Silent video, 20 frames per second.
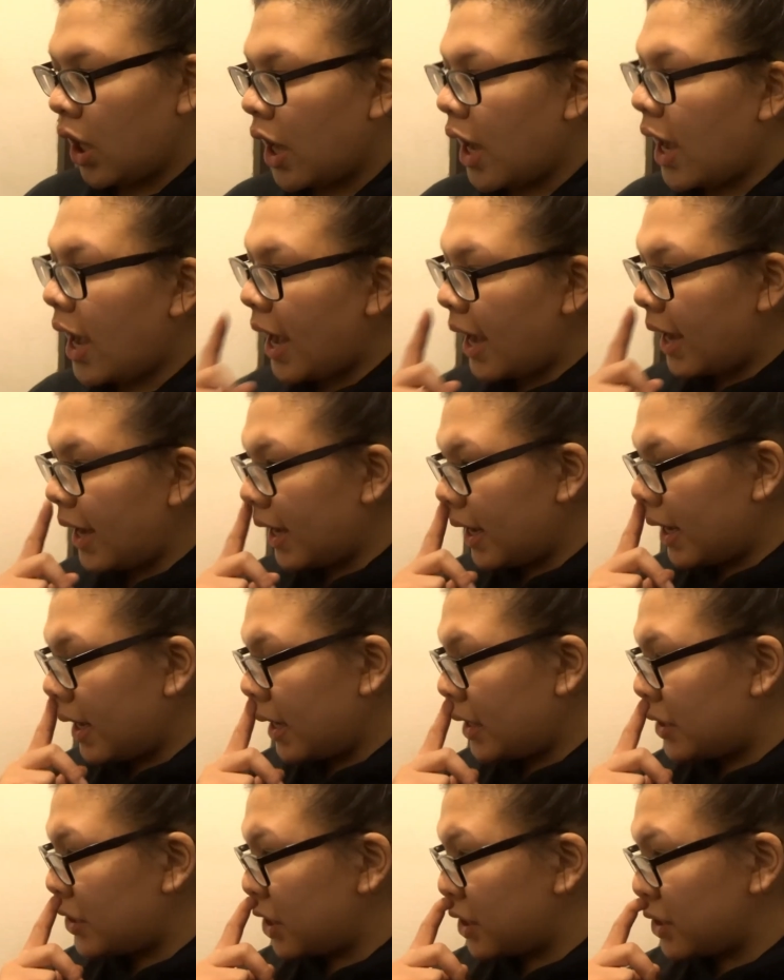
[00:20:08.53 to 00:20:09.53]

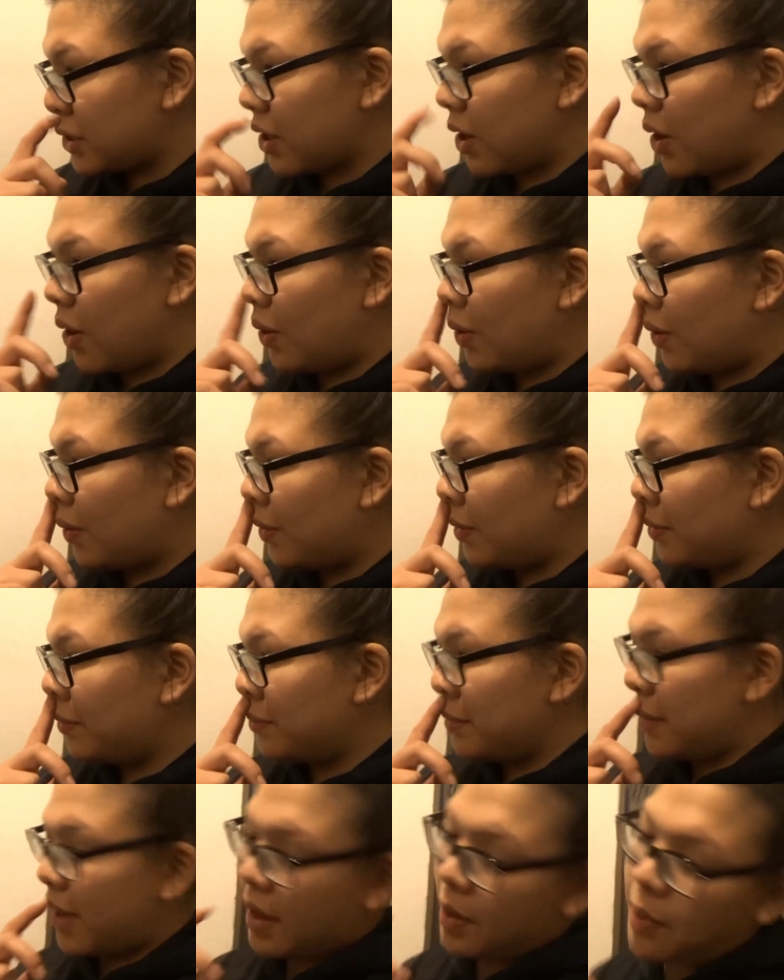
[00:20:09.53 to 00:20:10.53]
I just got
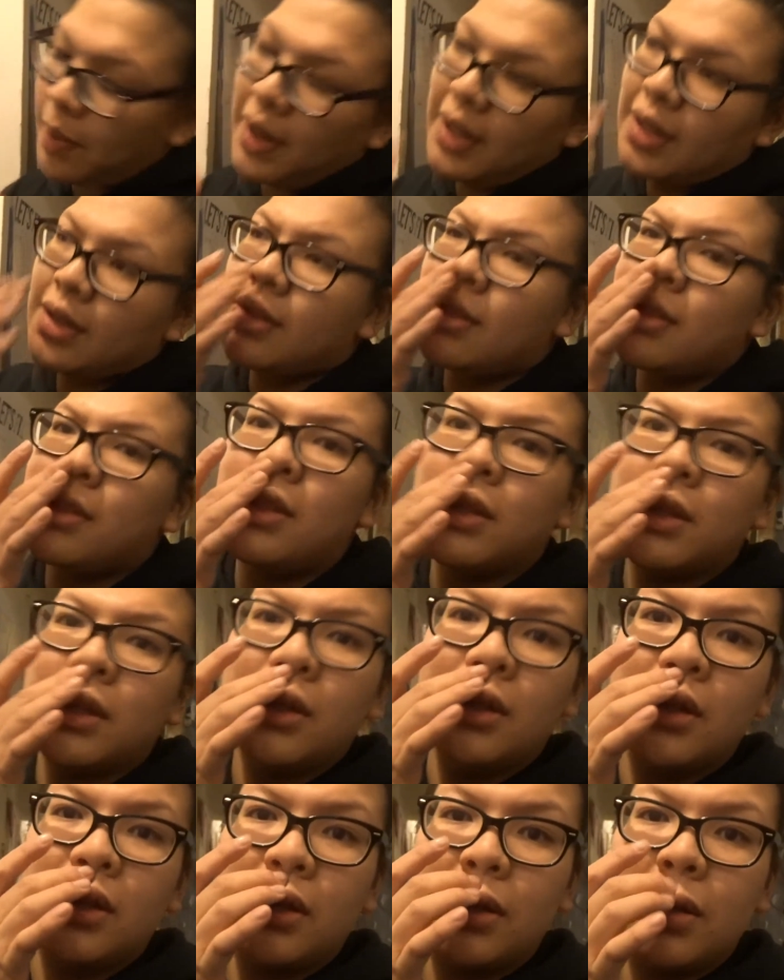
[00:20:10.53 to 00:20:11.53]
home. I went
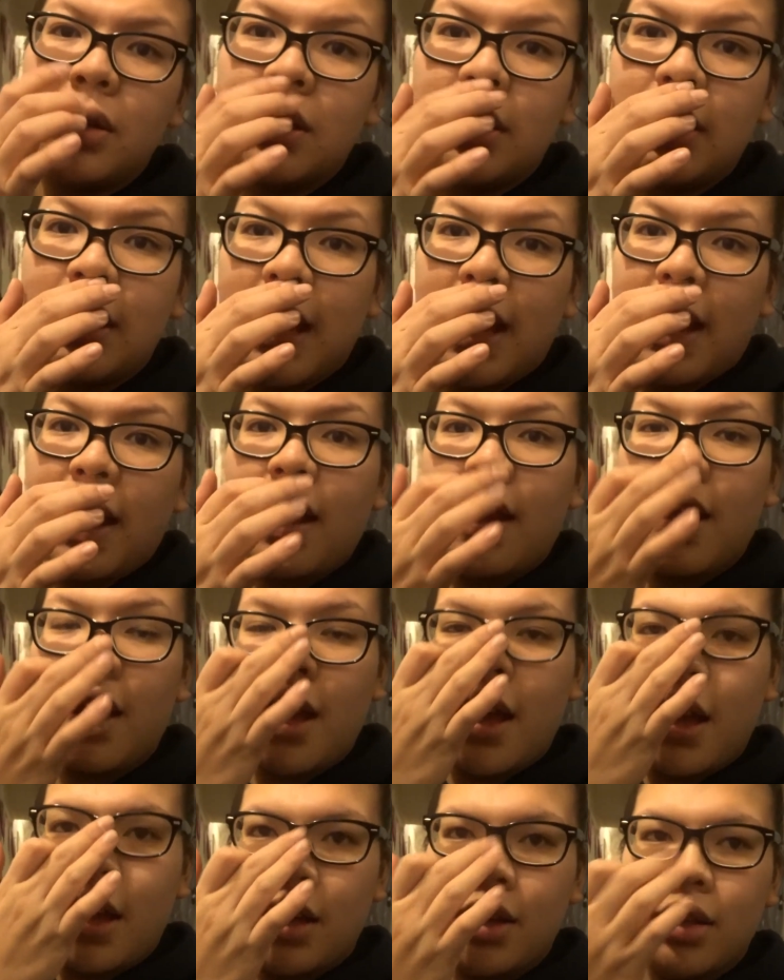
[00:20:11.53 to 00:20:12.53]
to get
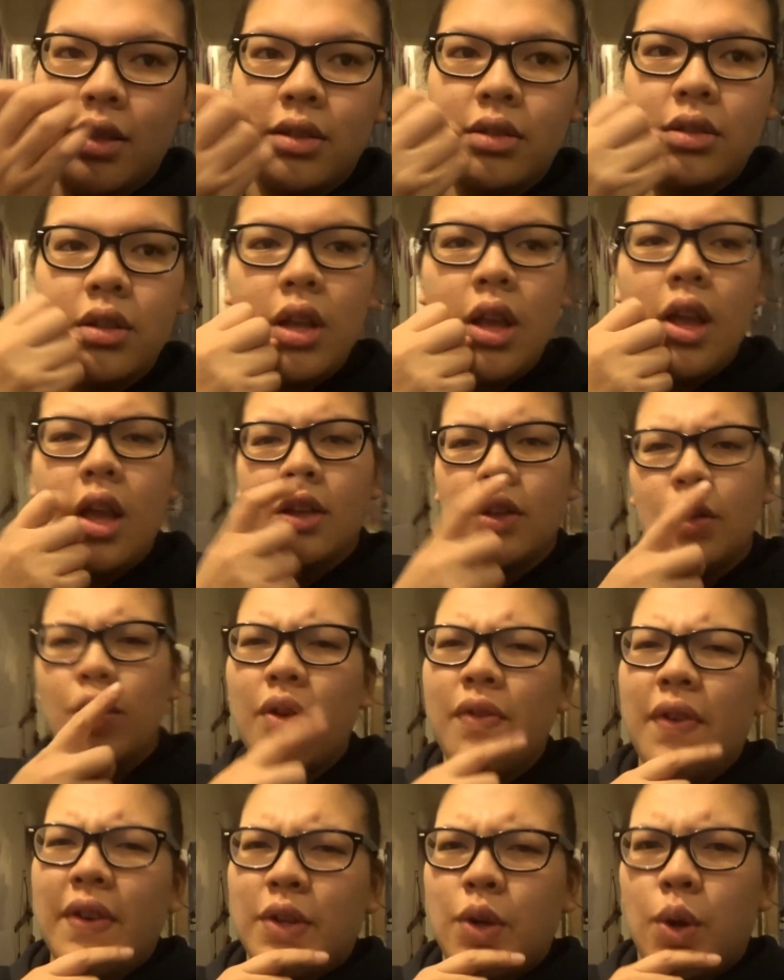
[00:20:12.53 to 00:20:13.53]
a, I don't
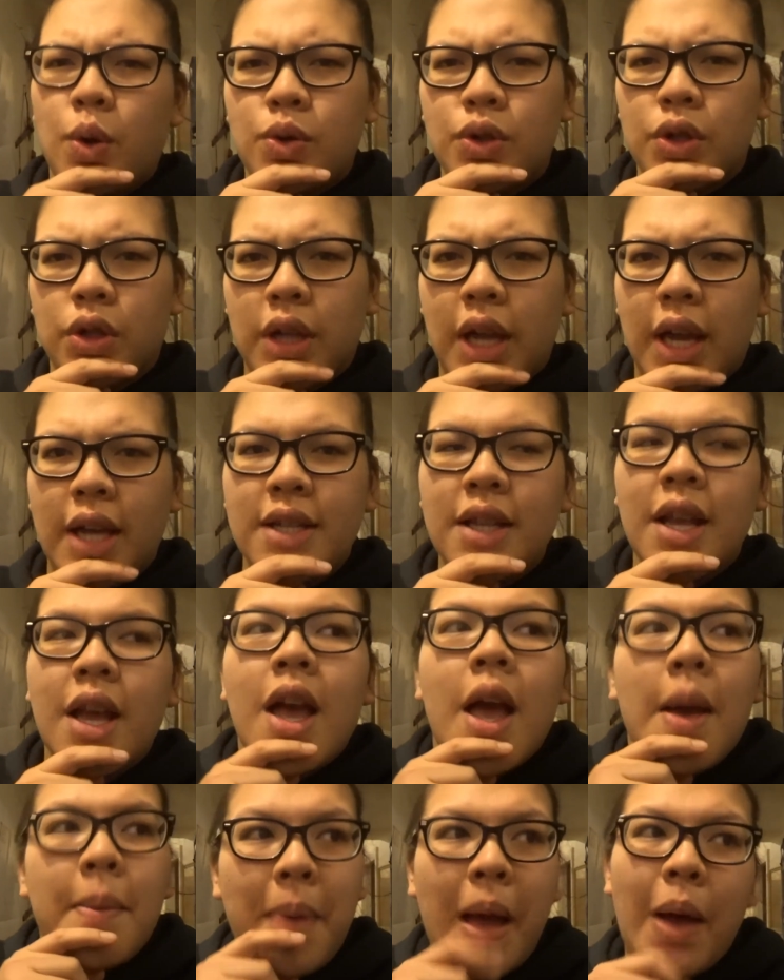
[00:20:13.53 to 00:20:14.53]
know if I told you guys,
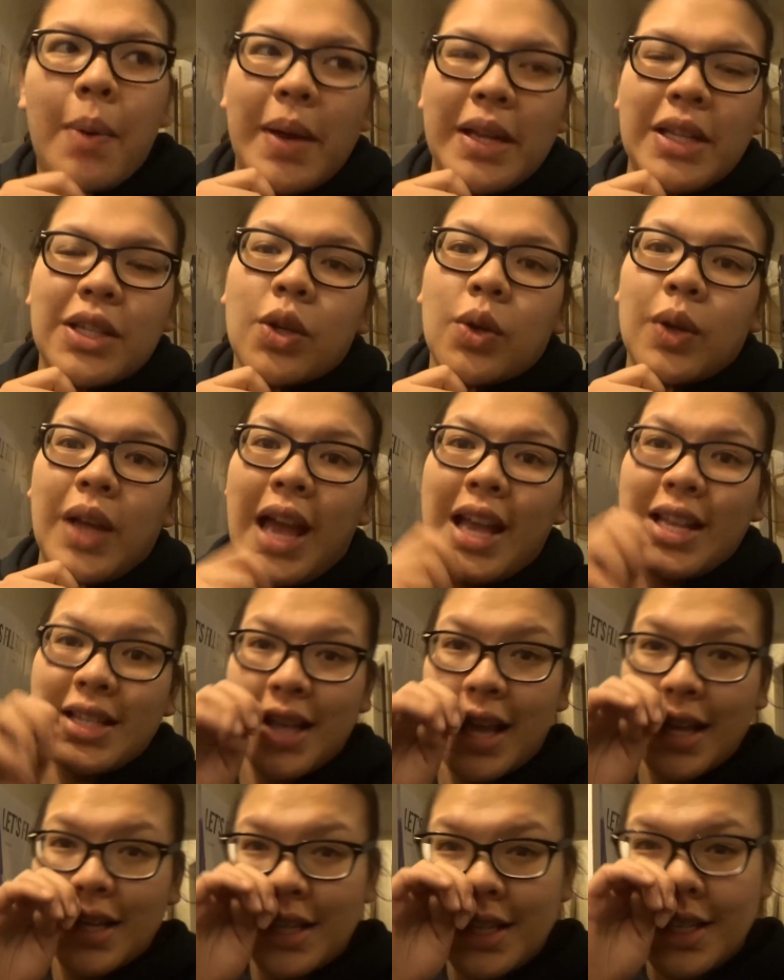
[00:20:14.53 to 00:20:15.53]
but I went to go get a
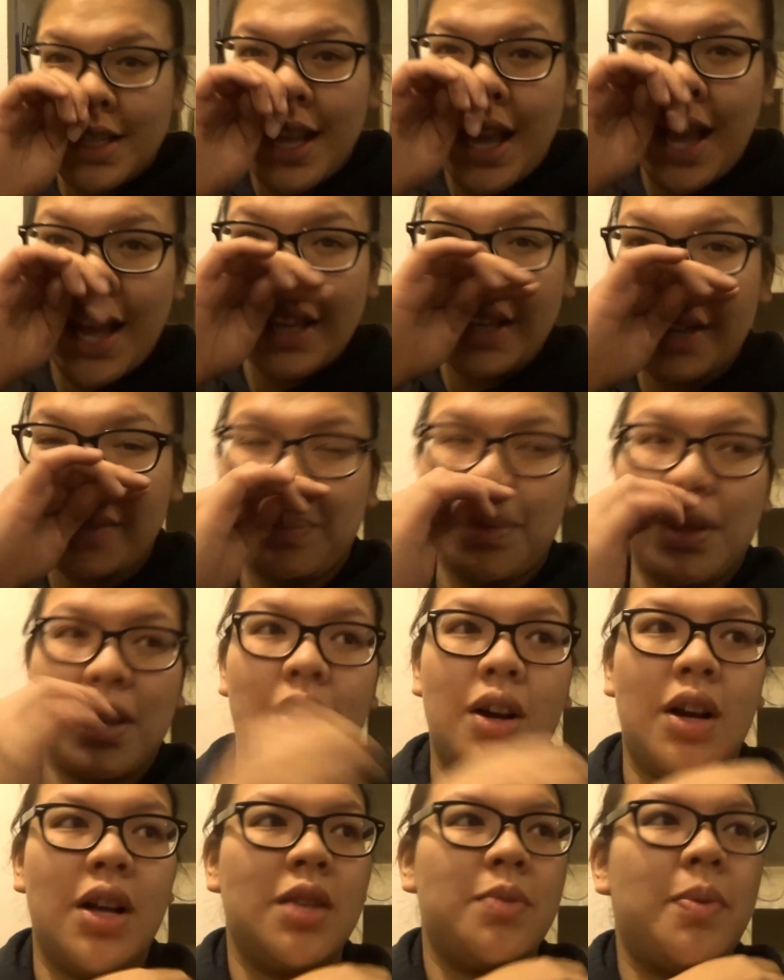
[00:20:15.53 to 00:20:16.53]
Santa sack
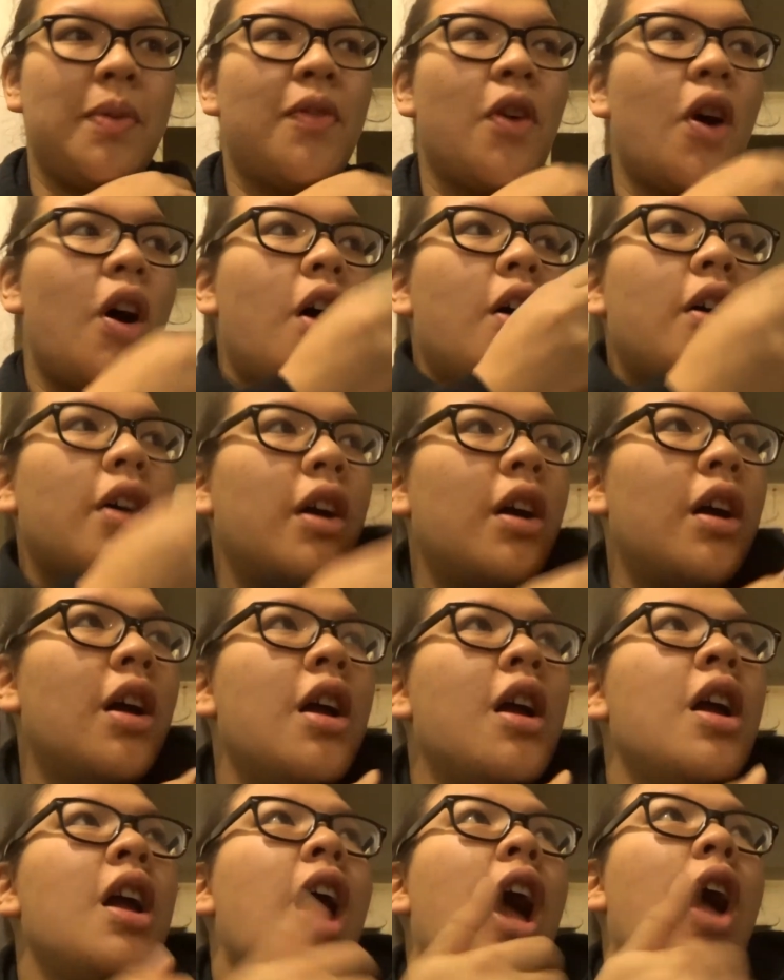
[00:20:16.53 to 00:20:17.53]
because we've got
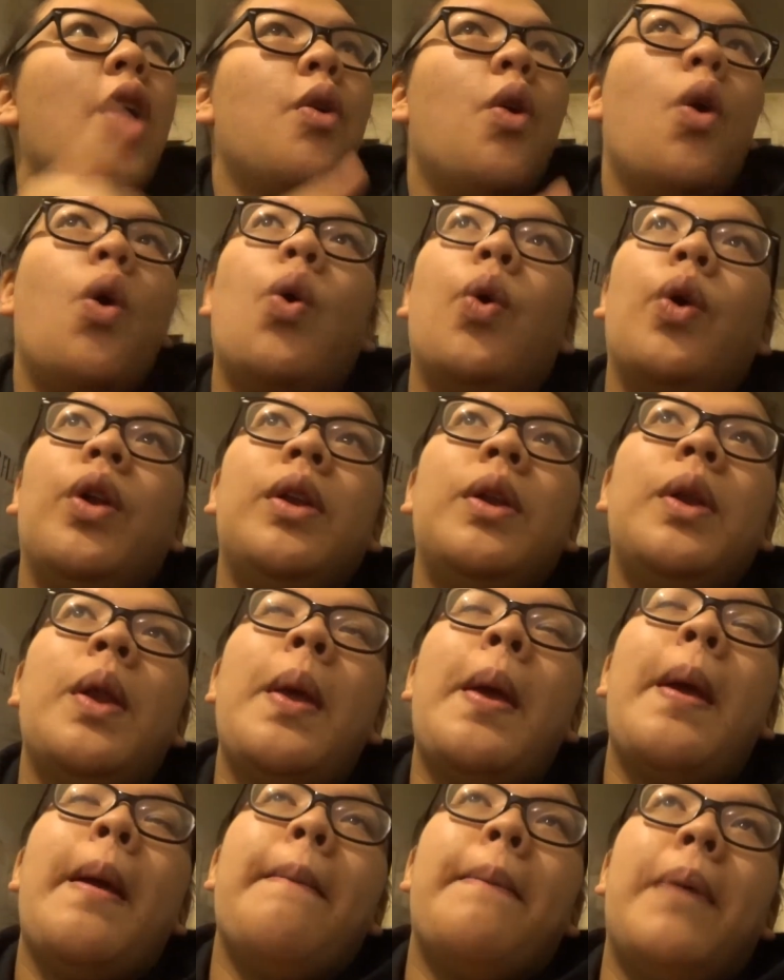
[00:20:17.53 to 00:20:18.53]
our own,
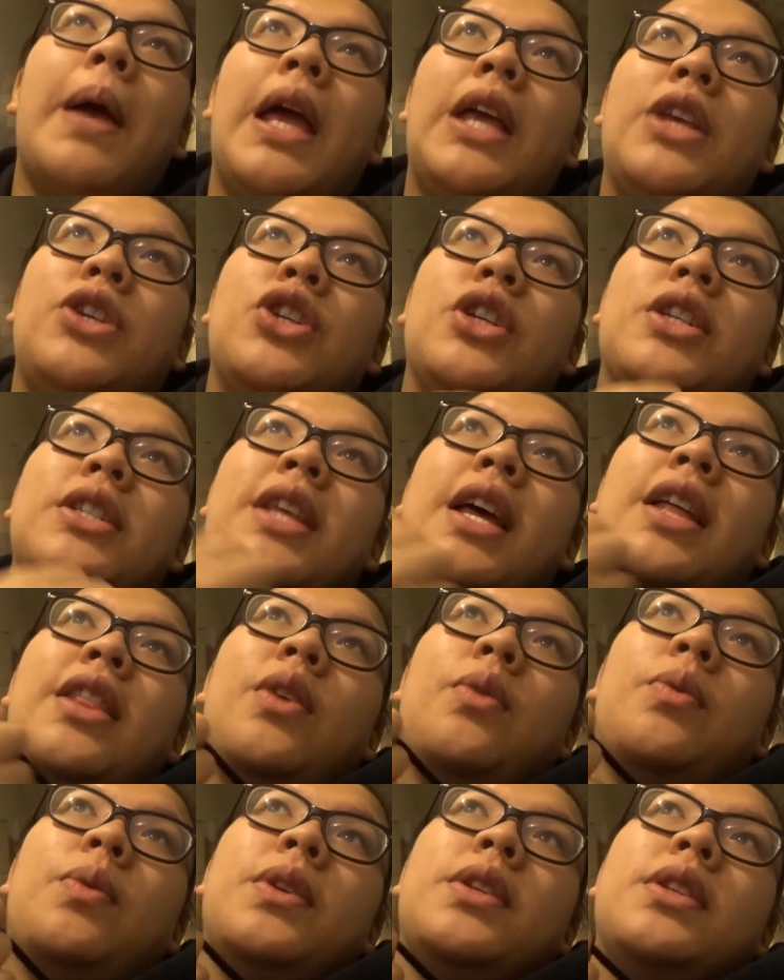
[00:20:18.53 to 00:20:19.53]
but it's just that
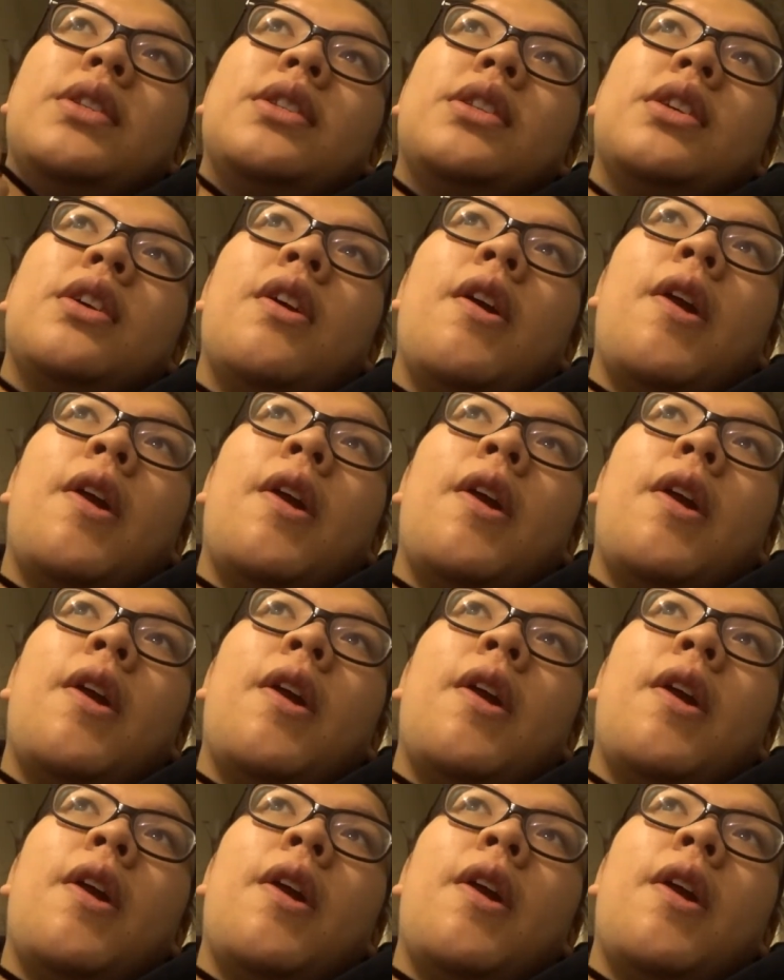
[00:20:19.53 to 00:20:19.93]
there was